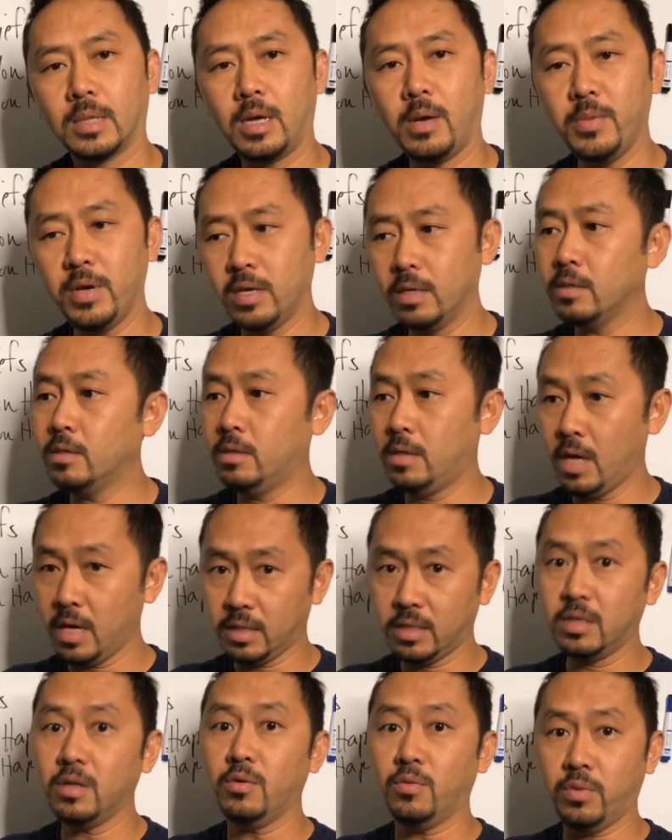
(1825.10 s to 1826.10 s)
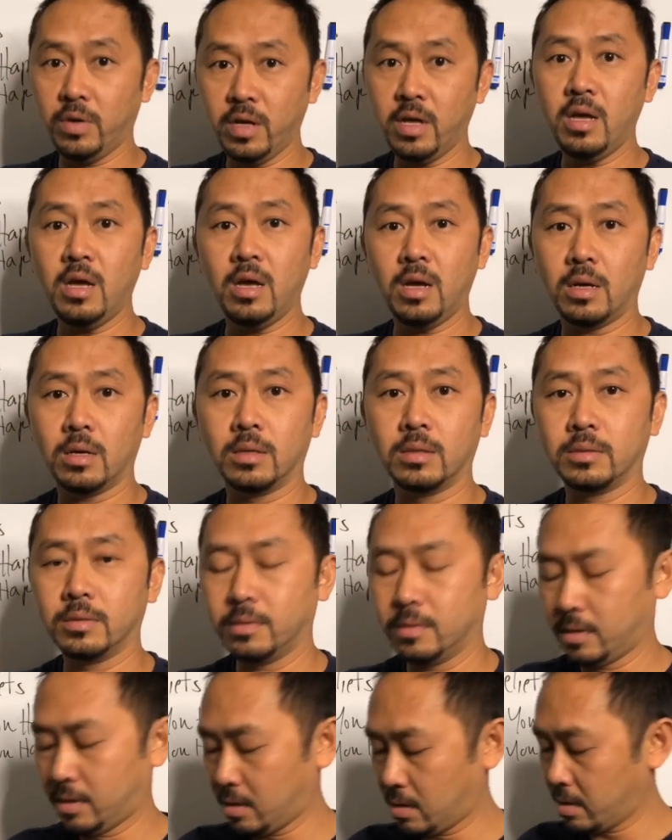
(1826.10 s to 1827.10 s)
I mean, yes, it will.
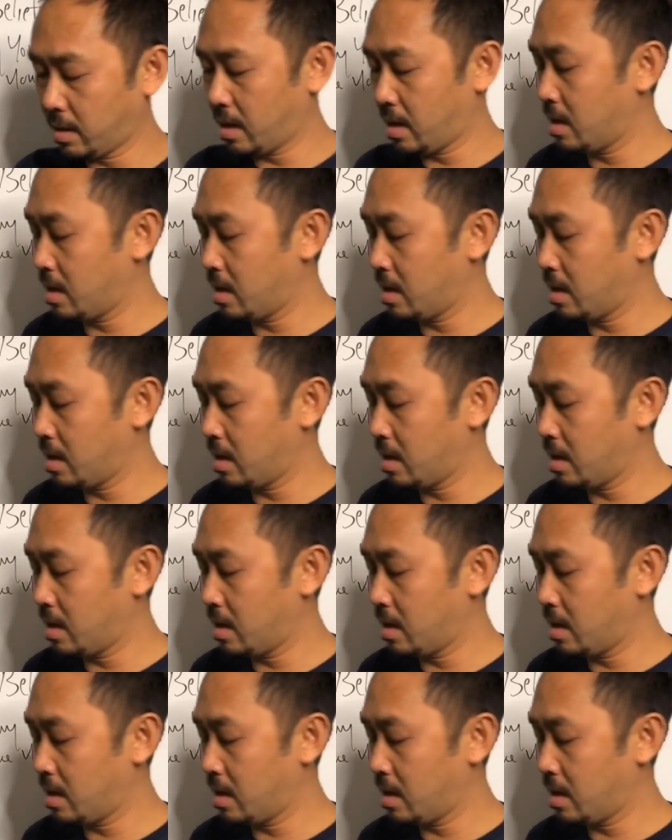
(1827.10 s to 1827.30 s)
So the